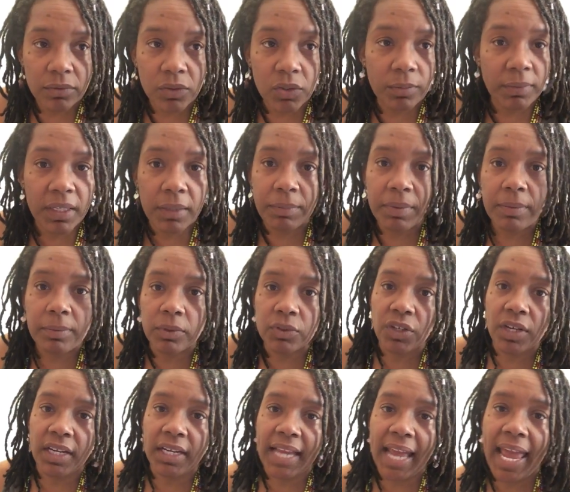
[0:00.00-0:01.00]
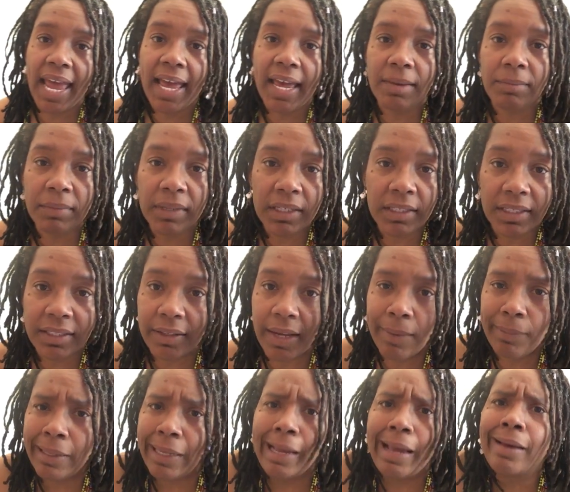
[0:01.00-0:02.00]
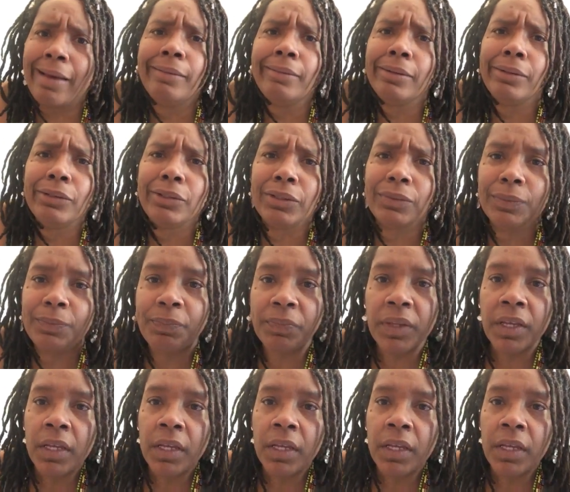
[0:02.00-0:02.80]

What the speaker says: too many people trying to add me, and I'm like, I don't know you.